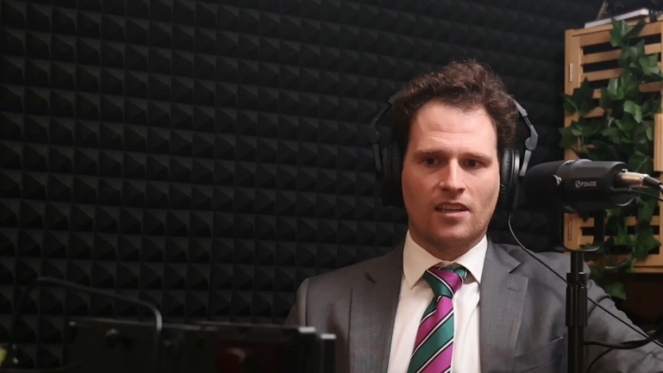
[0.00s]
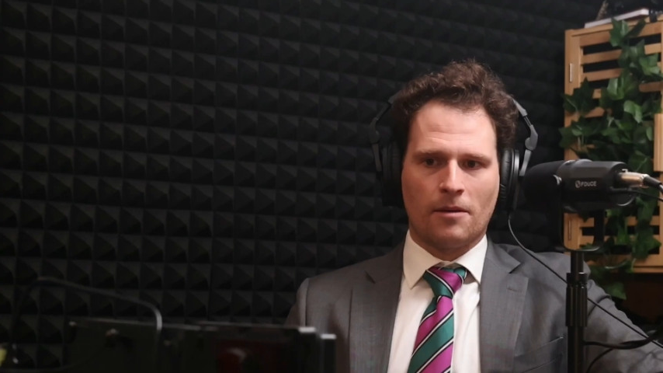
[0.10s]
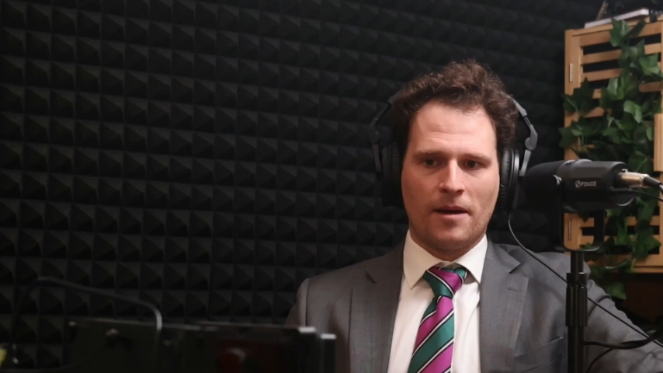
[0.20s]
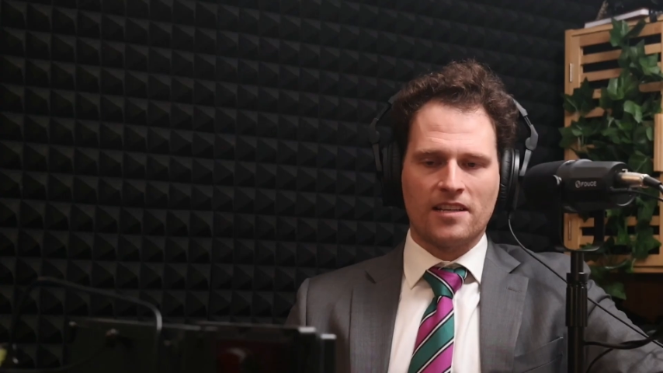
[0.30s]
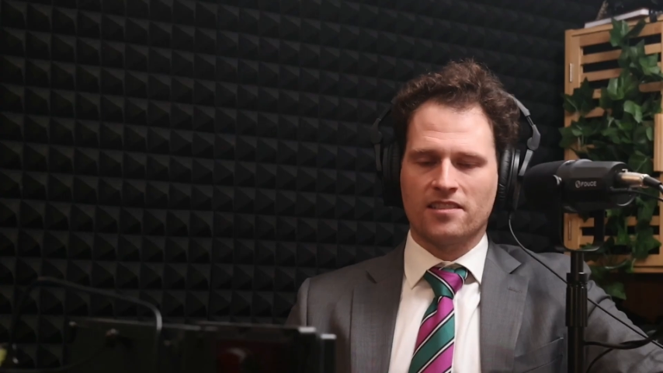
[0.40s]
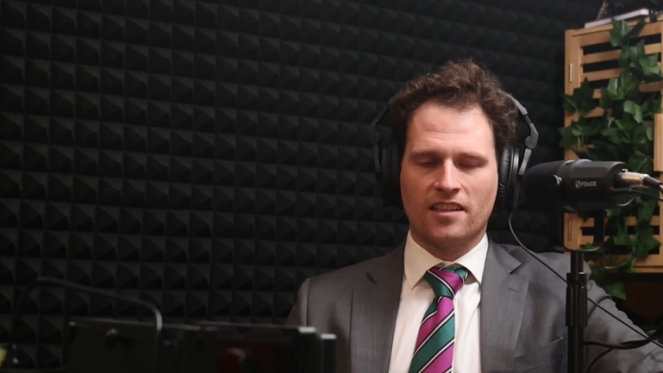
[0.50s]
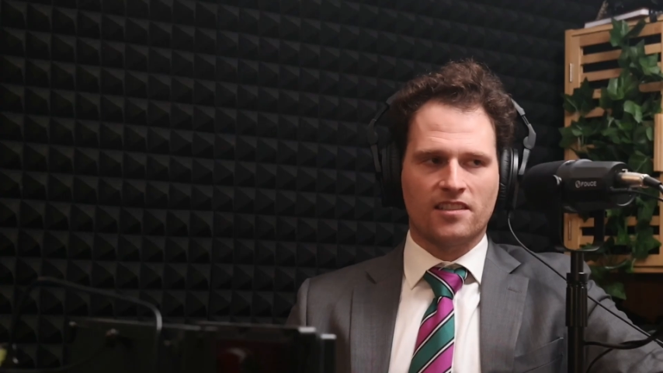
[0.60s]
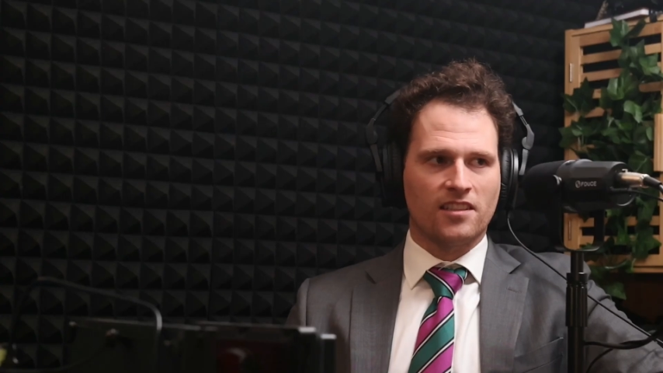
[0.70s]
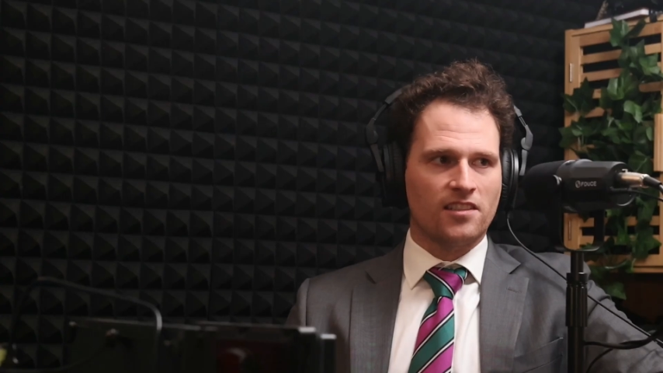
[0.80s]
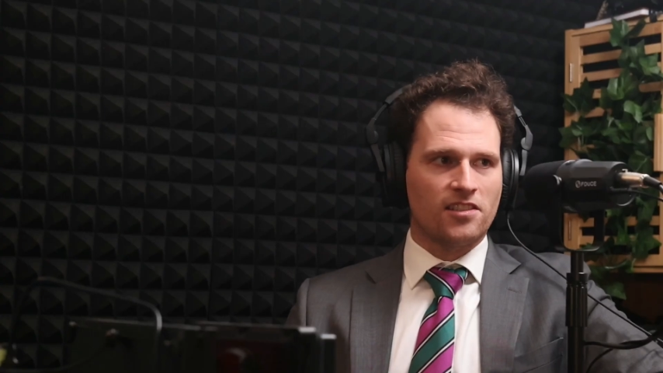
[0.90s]
capacity
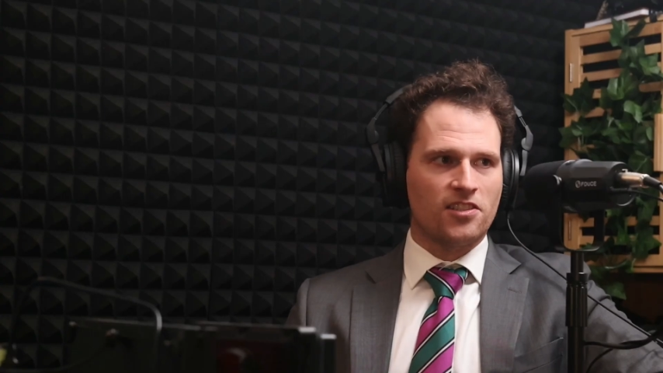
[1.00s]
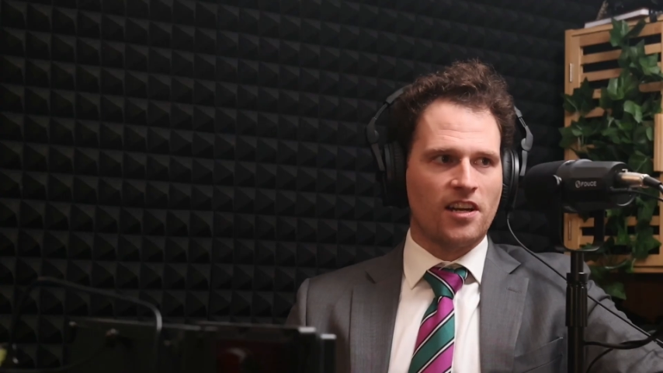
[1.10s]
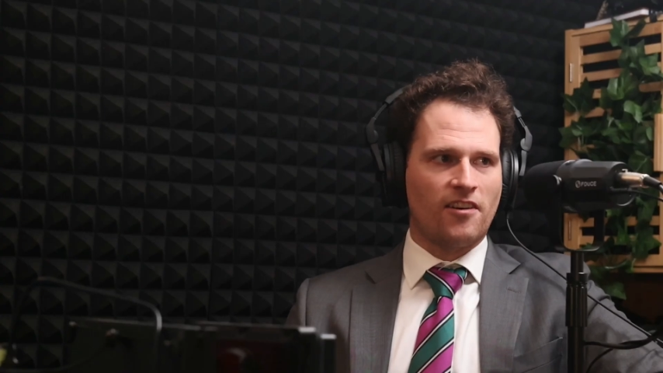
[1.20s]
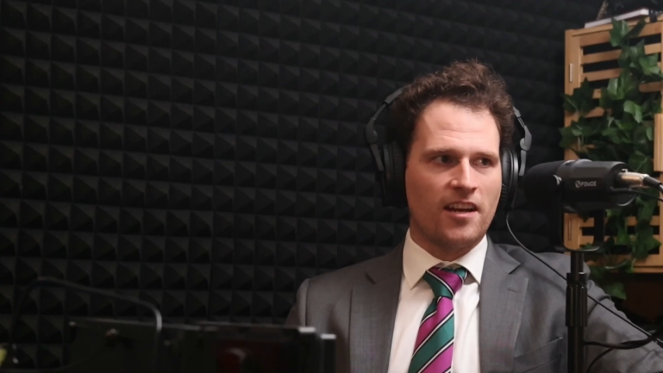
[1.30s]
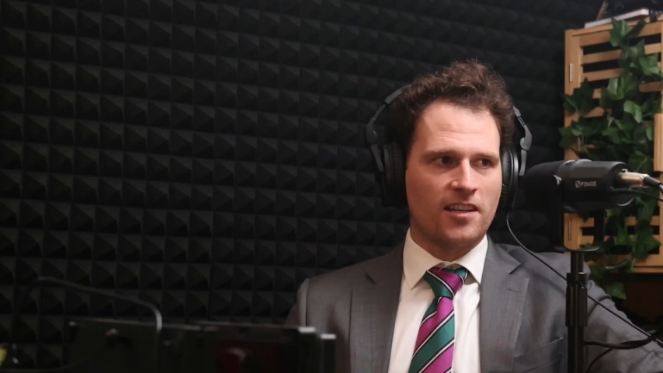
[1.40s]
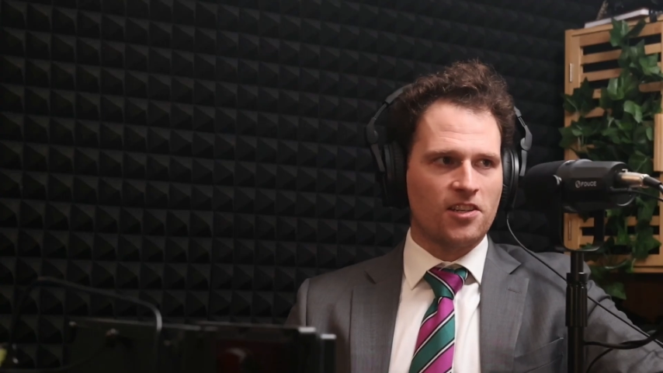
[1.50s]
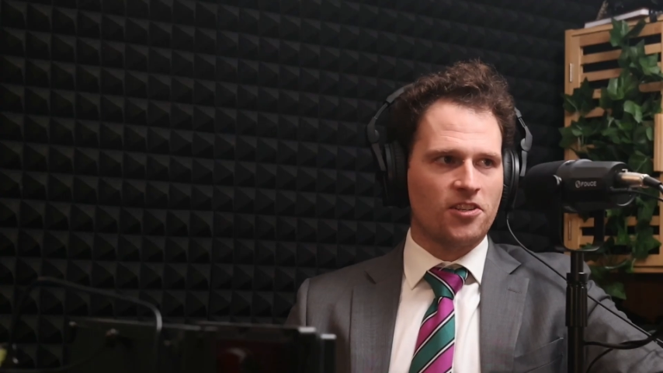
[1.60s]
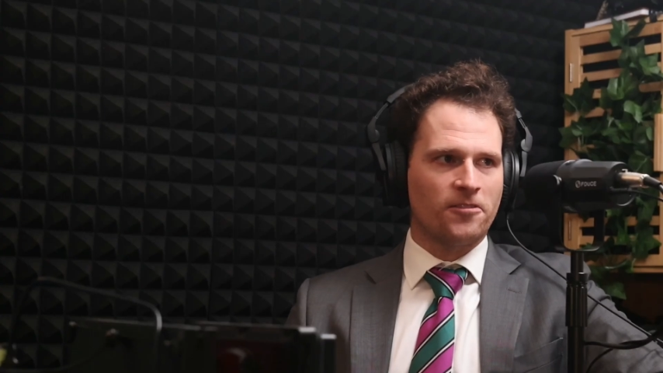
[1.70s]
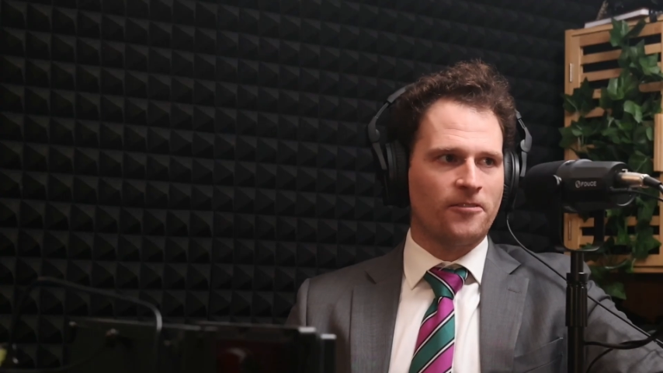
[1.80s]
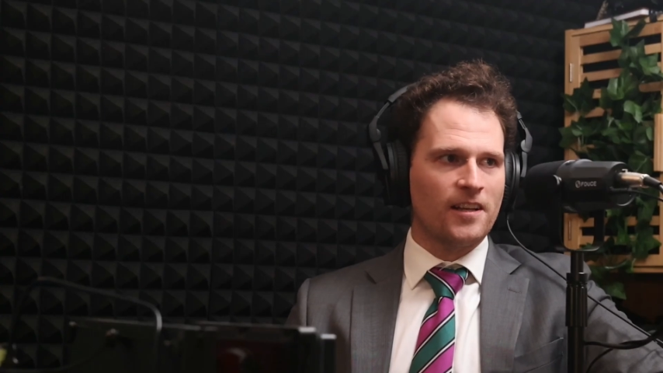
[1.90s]
to generate
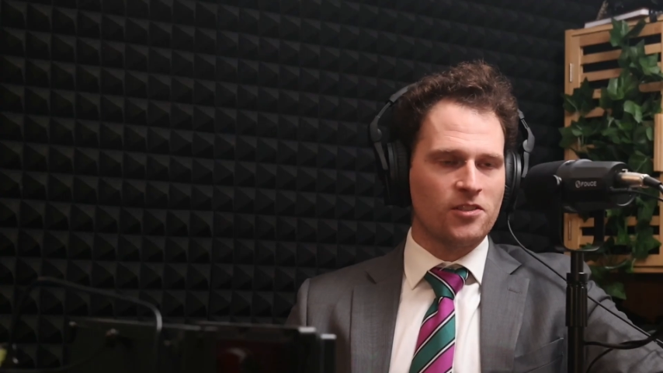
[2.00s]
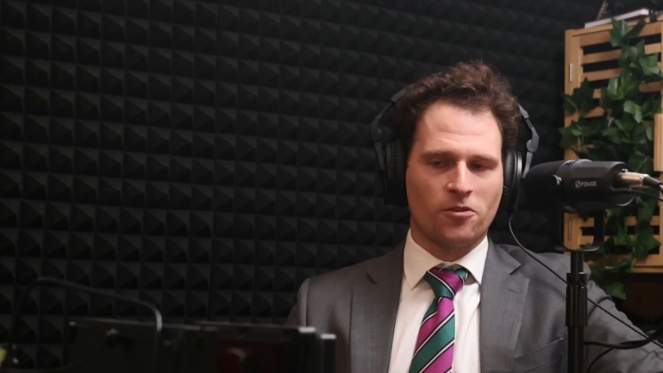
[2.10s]
additional funds